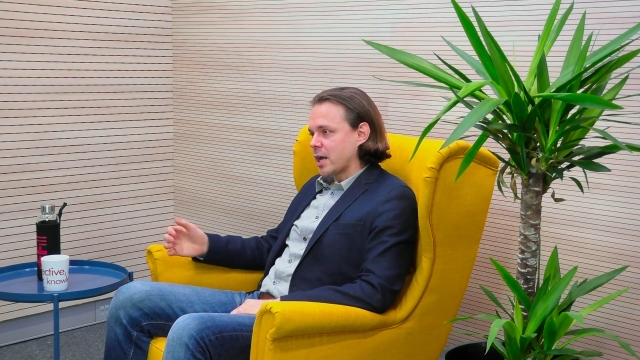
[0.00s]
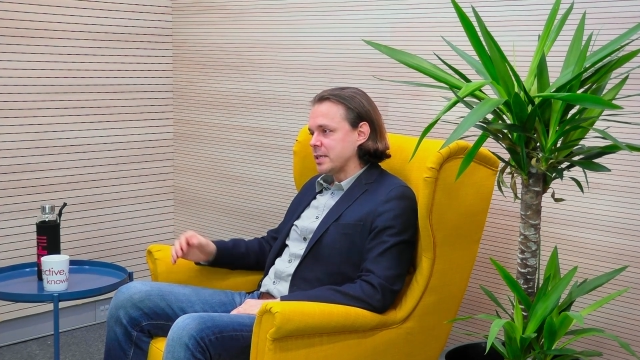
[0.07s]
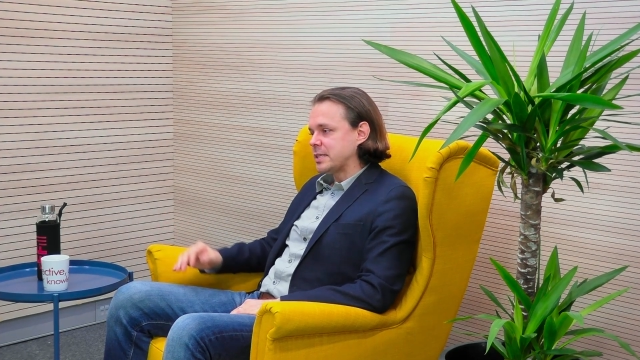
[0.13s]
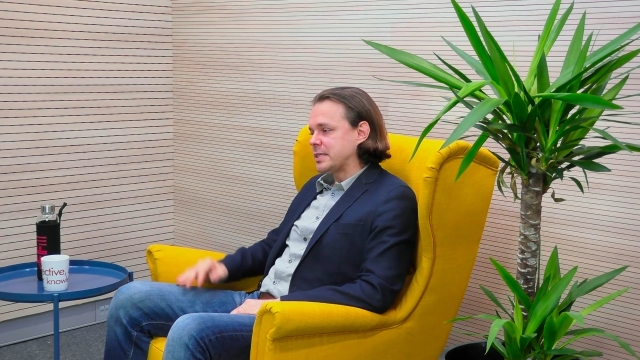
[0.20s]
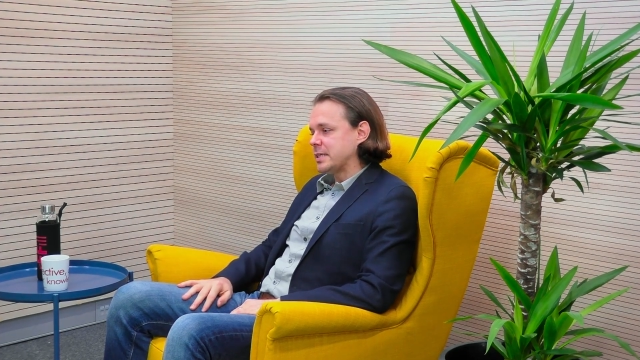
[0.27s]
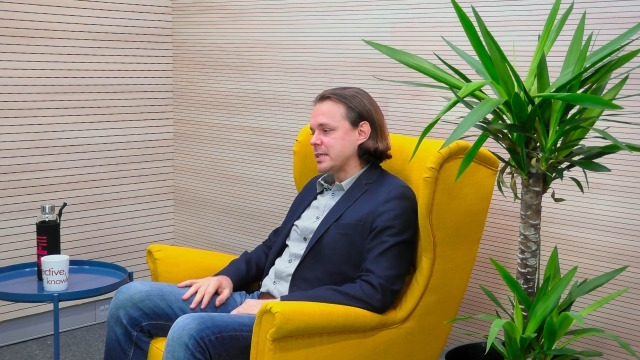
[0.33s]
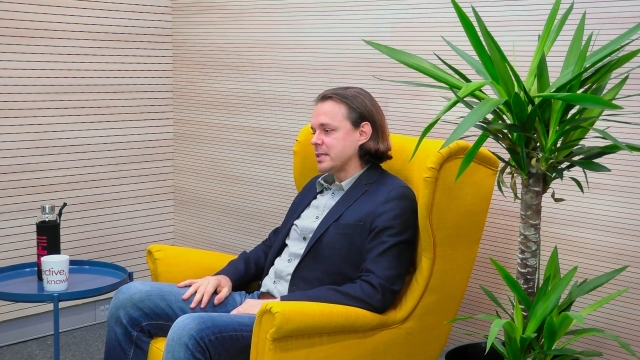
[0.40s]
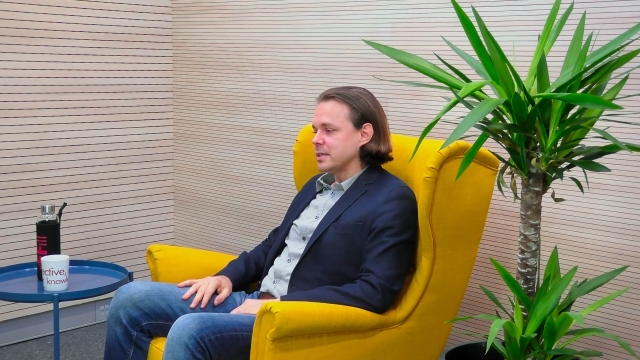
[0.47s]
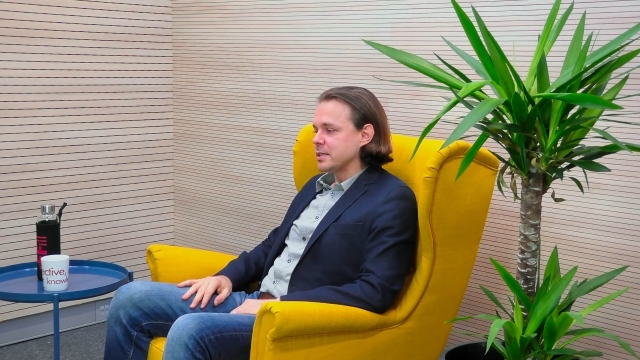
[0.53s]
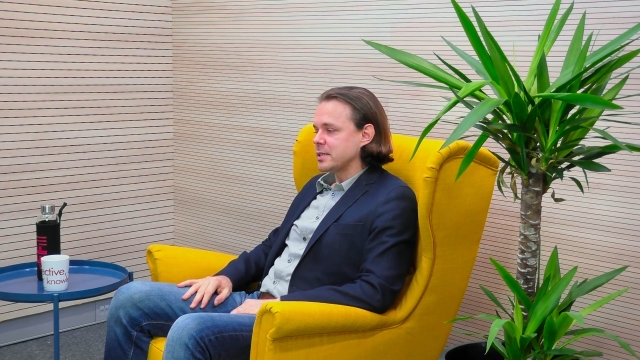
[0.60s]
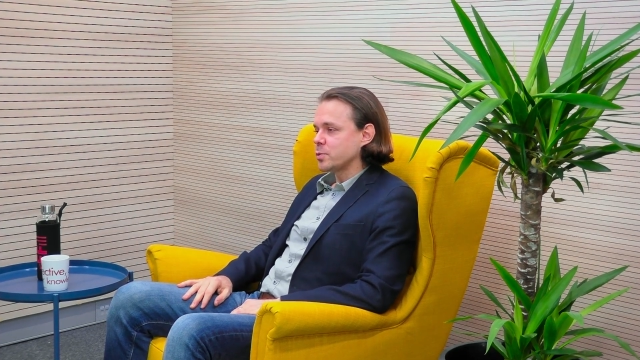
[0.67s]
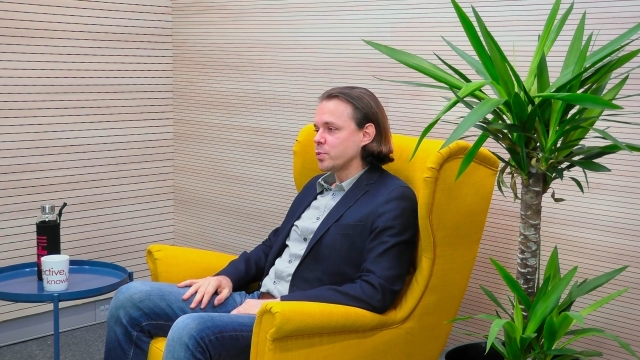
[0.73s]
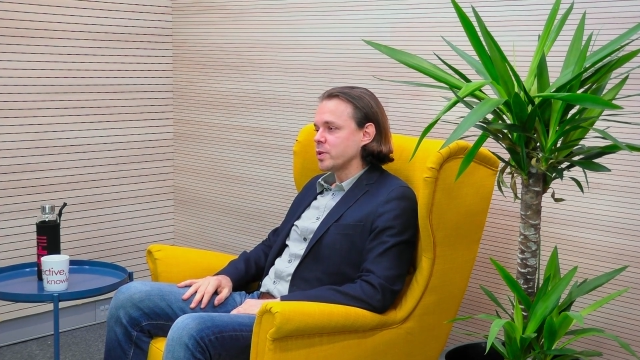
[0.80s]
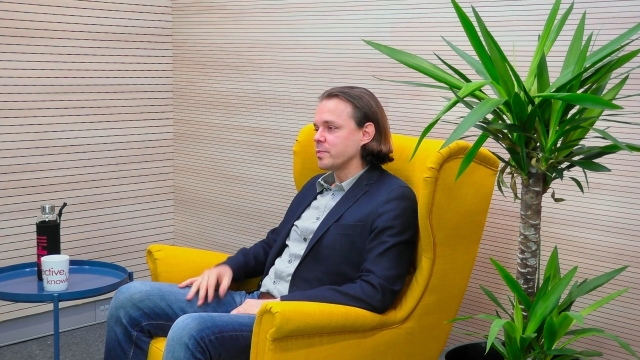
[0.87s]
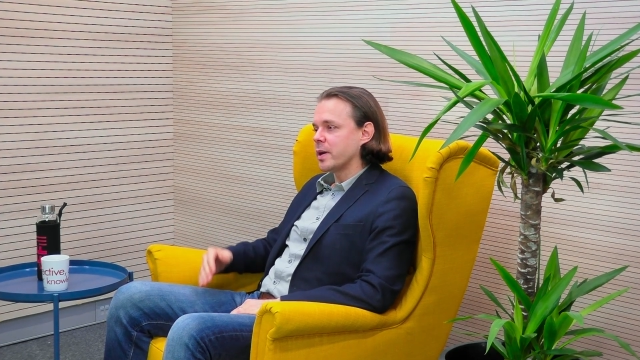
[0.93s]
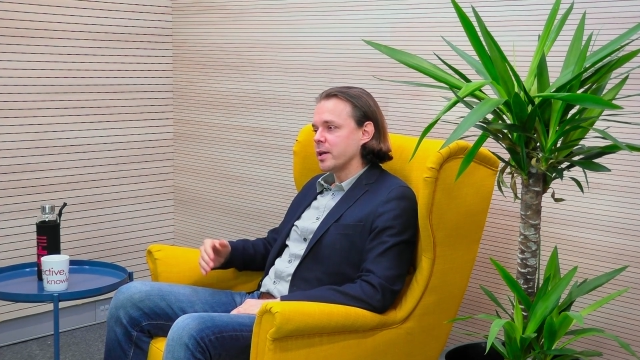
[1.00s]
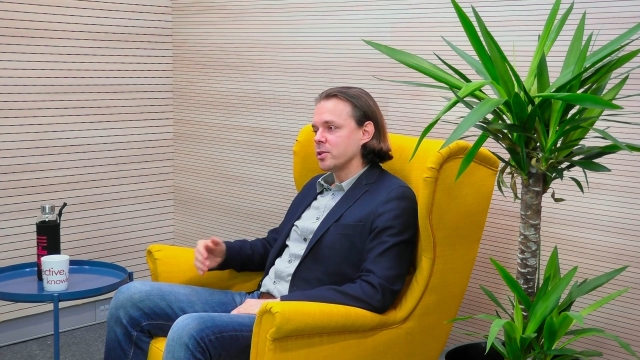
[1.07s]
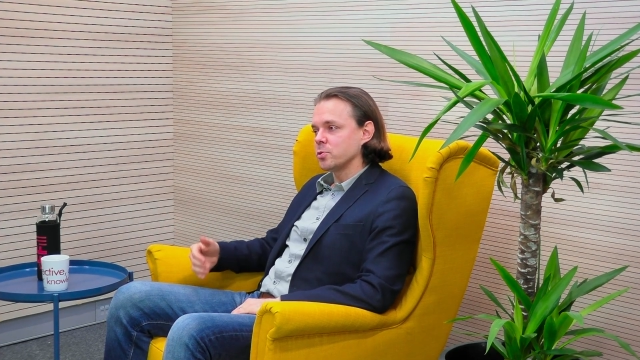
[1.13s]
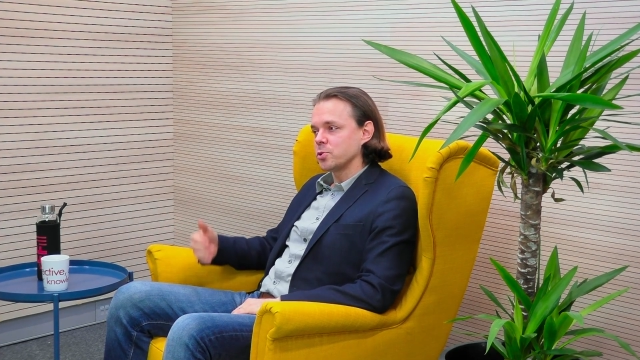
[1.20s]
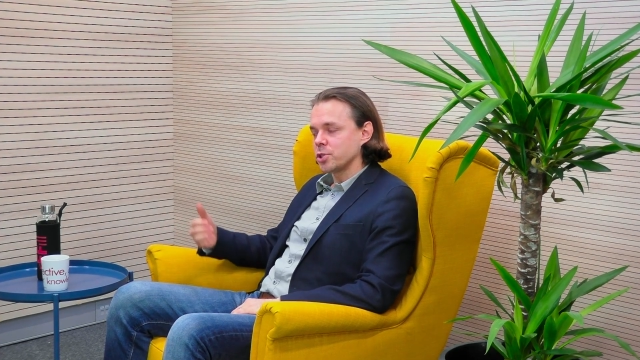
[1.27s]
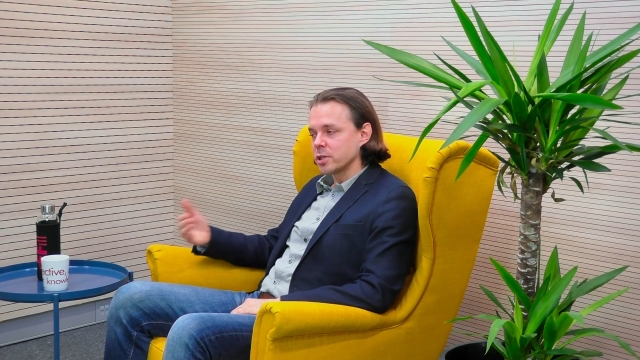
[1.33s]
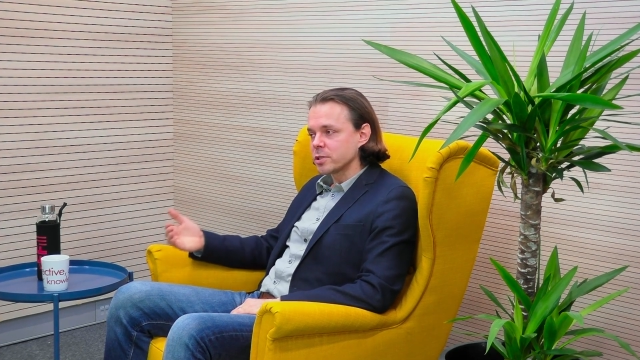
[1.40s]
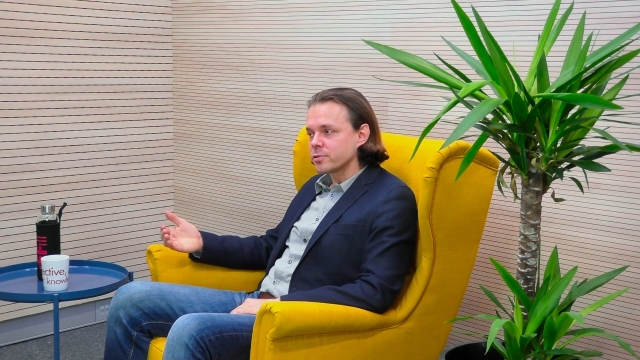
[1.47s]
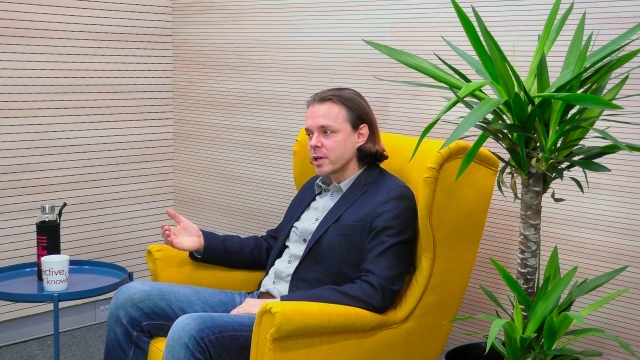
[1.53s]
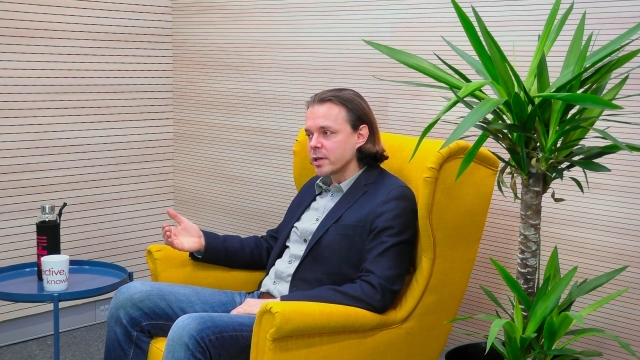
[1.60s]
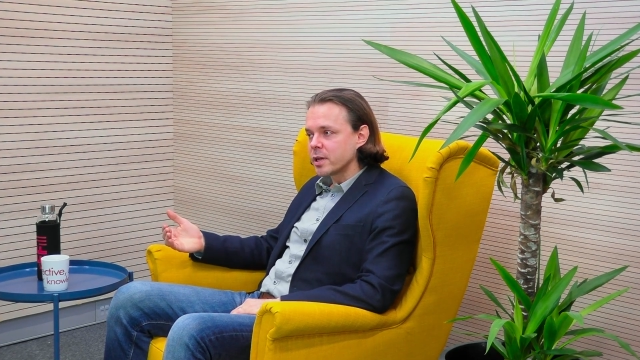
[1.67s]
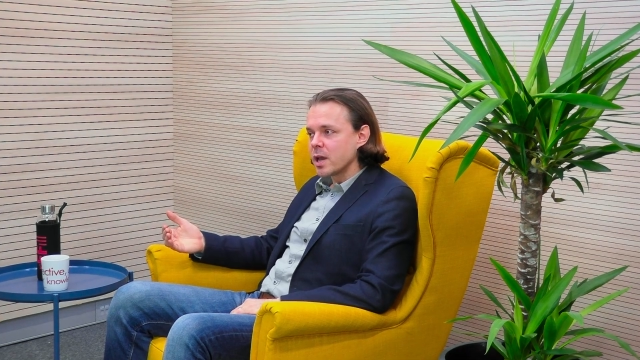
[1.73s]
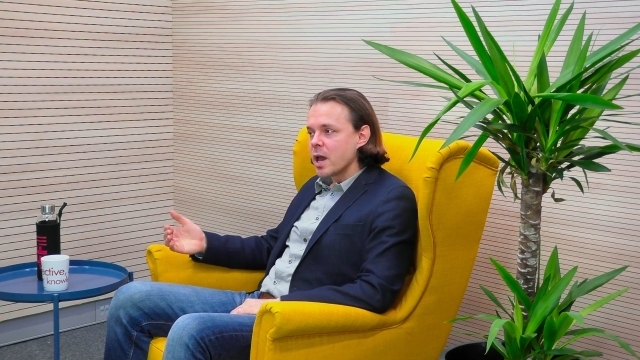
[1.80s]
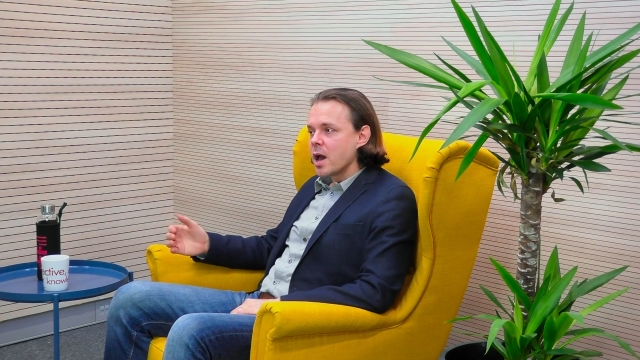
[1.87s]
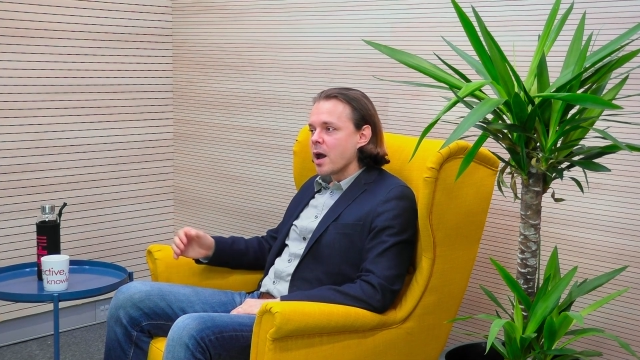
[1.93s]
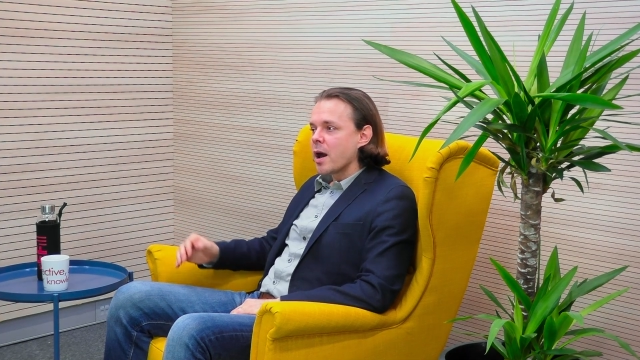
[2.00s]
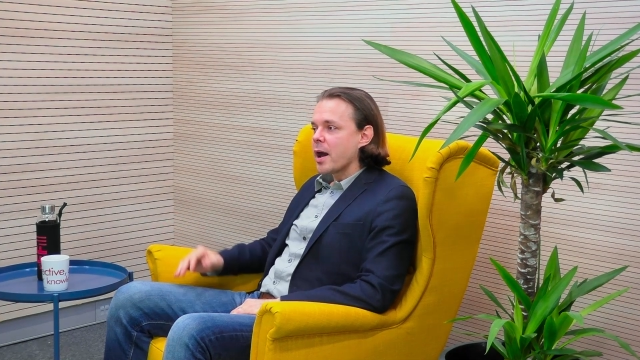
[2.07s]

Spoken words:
I see this with my two children.